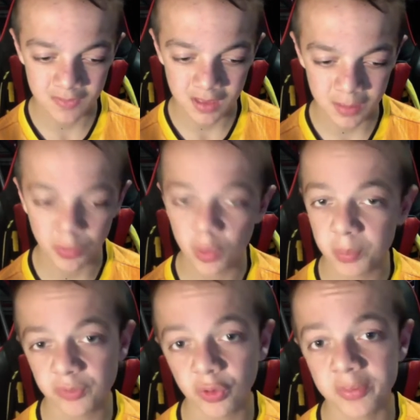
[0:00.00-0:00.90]
A poor
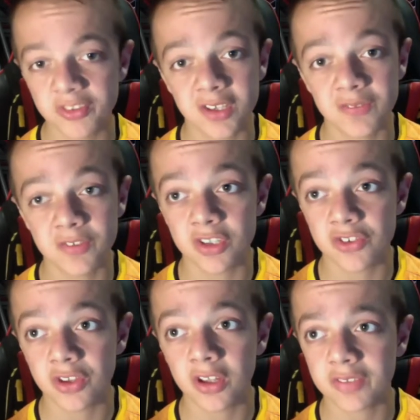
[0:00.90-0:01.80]
performance in the first
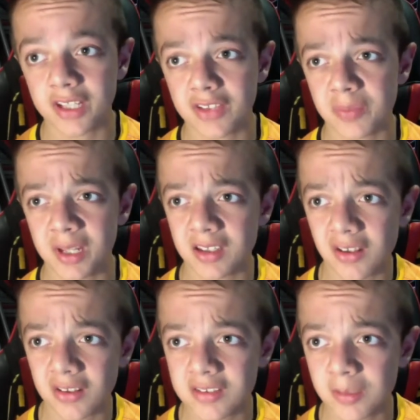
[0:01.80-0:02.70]
half against Man
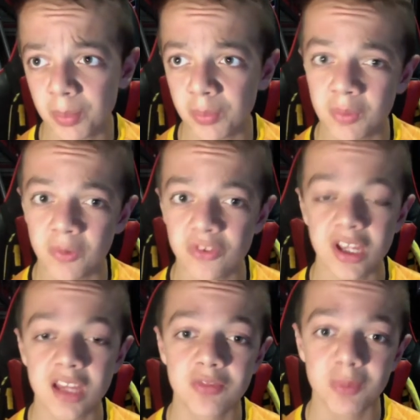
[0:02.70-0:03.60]
United, but we were
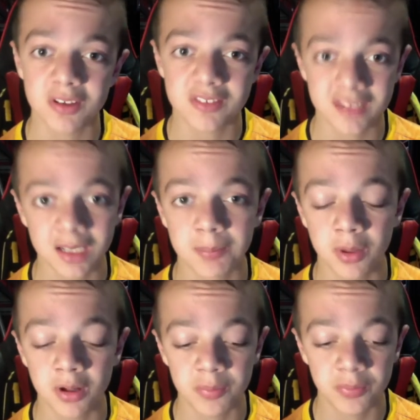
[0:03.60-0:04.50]
saved by the second
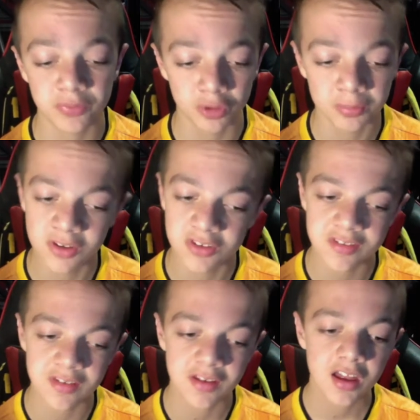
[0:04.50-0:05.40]
half performance
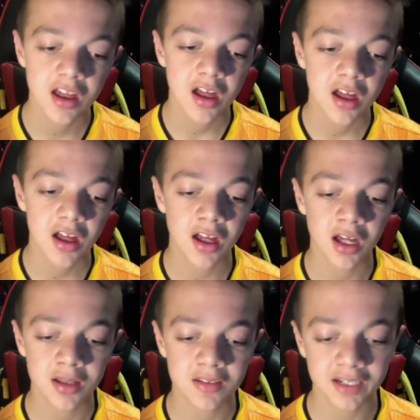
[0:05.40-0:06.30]

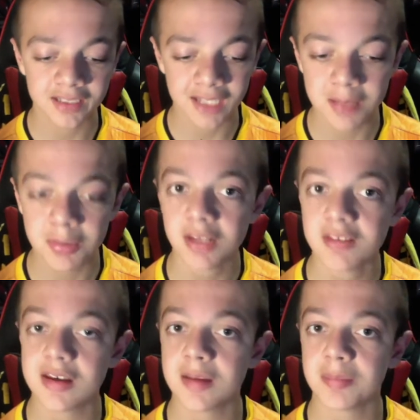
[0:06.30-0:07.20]
in that game and
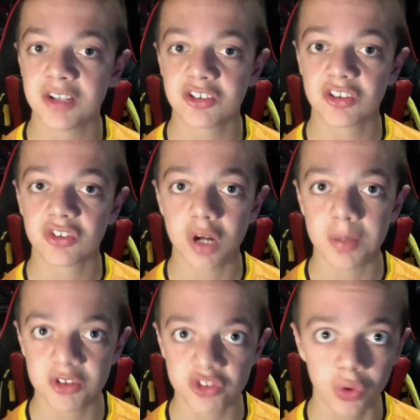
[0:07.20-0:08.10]
managed to scrape a
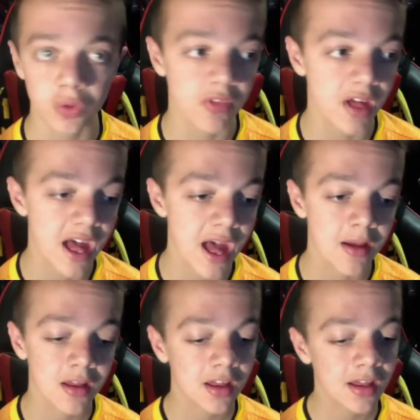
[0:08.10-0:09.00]
draw there.
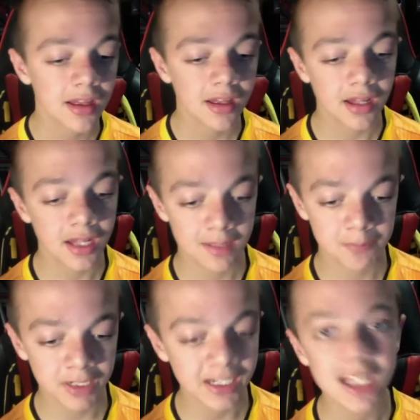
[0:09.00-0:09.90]

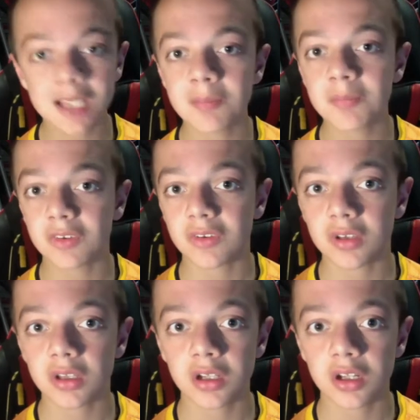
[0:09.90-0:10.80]
Opening game
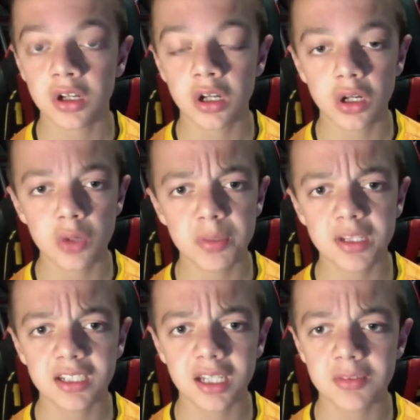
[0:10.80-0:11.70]
of
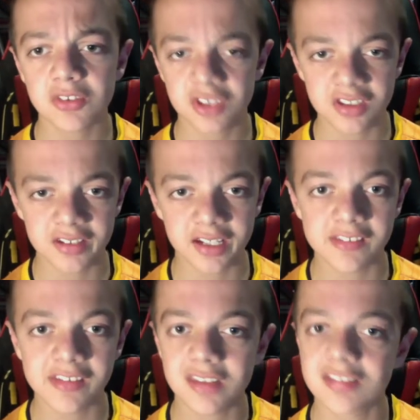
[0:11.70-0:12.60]
the season against
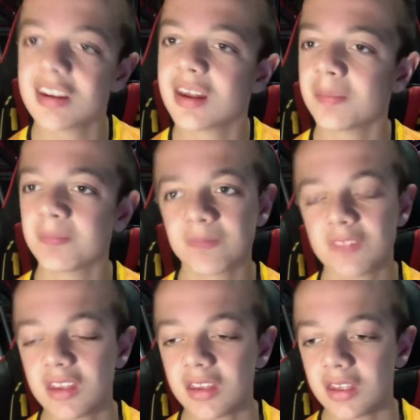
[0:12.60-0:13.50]
Leicester.
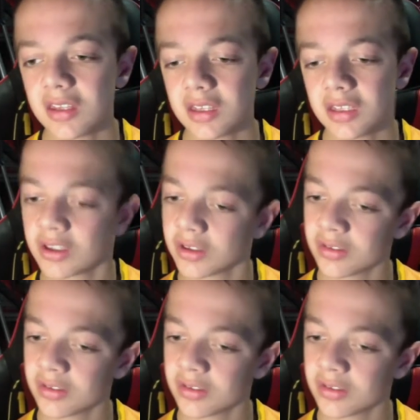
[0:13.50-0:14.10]
You could